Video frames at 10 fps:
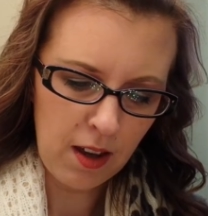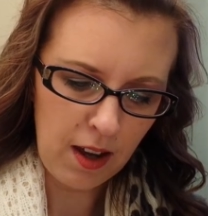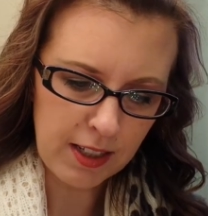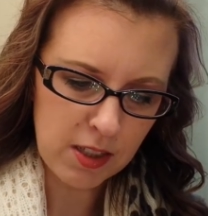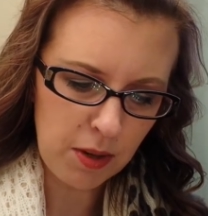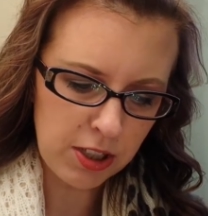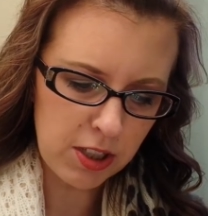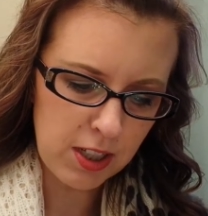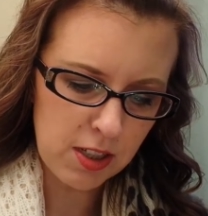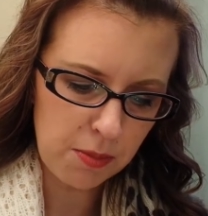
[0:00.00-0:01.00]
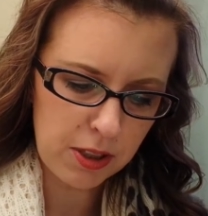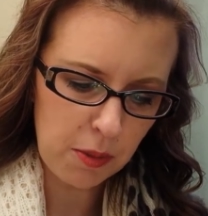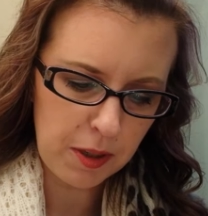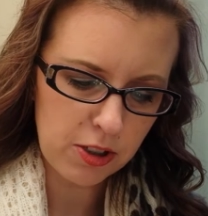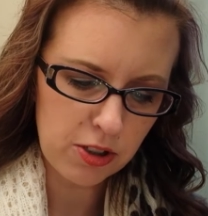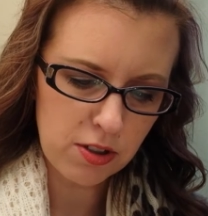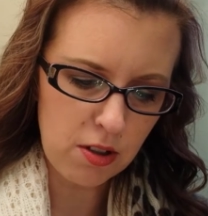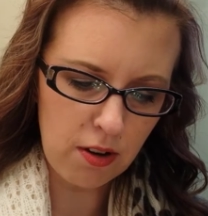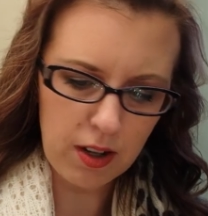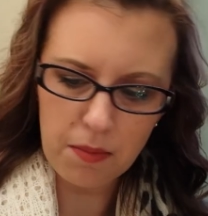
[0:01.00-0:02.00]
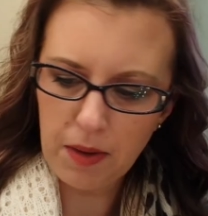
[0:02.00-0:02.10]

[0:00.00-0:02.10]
I swatched these and put the pictures on